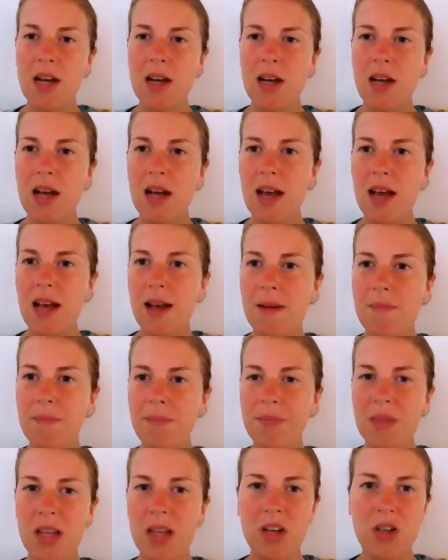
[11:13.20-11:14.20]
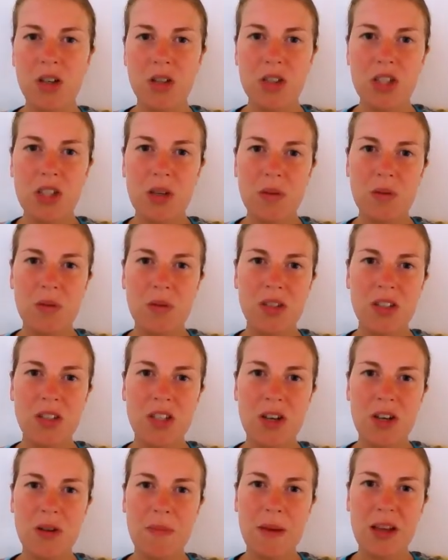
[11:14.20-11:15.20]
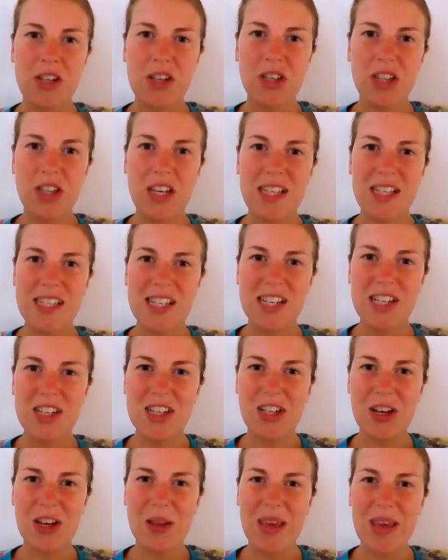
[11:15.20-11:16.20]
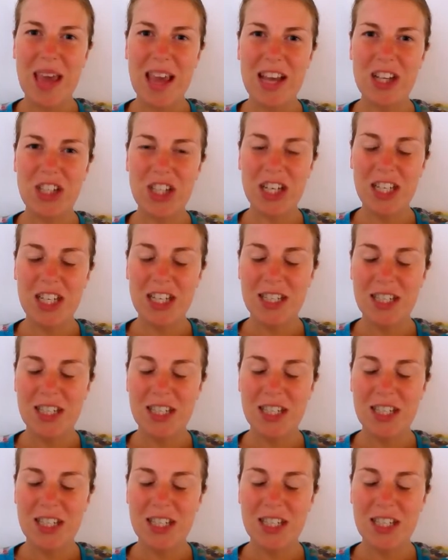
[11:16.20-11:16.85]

And also, make sure that it's in a good location.